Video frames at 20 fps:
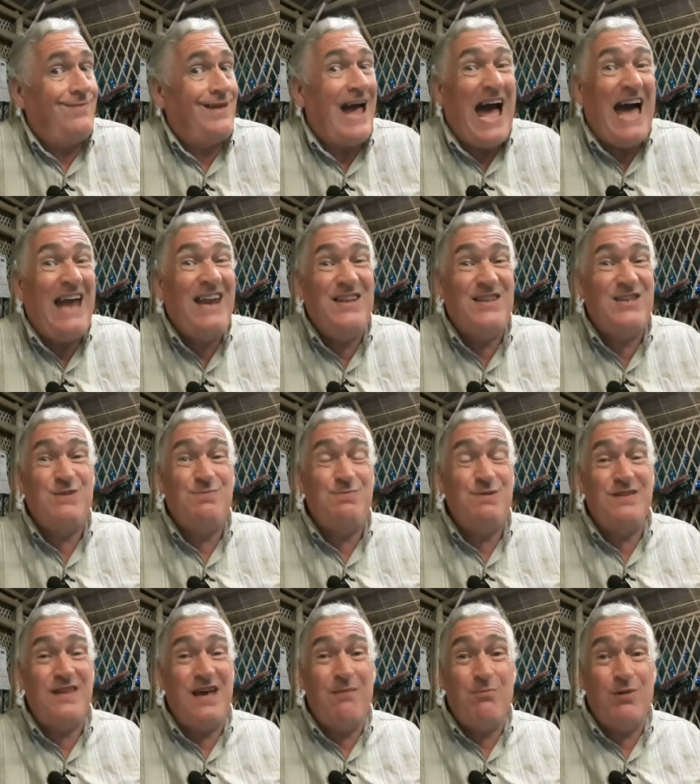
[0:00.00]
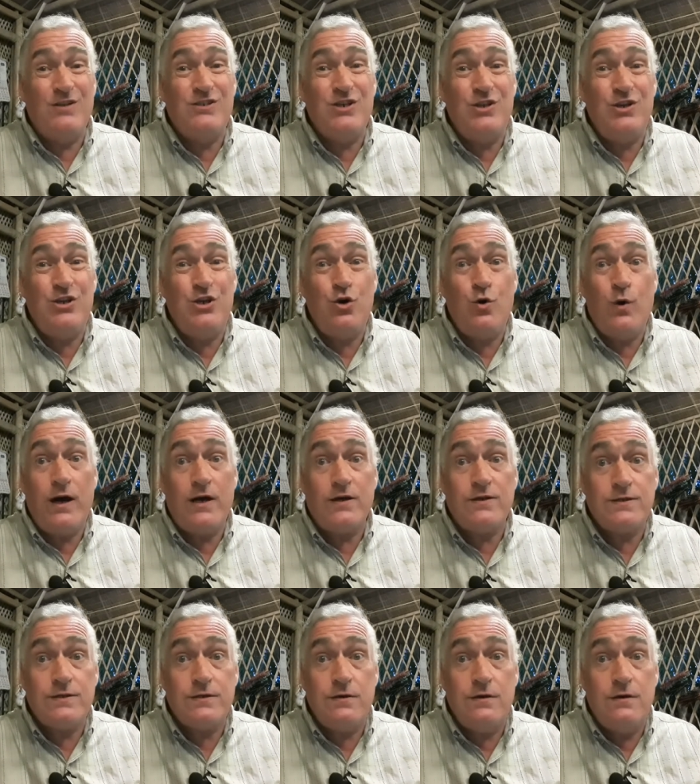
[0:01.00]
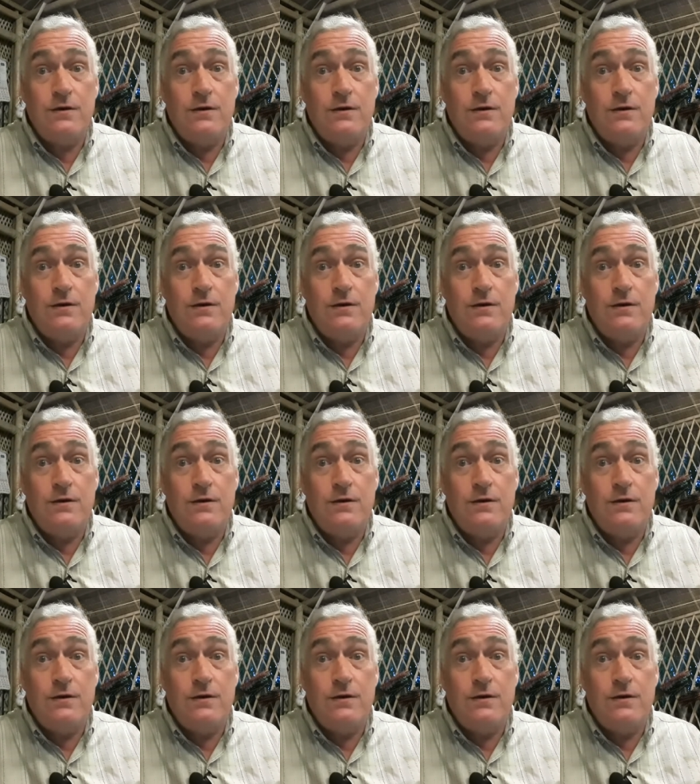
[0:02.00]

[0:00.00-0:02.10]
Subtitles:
I didn't spend that much in the US.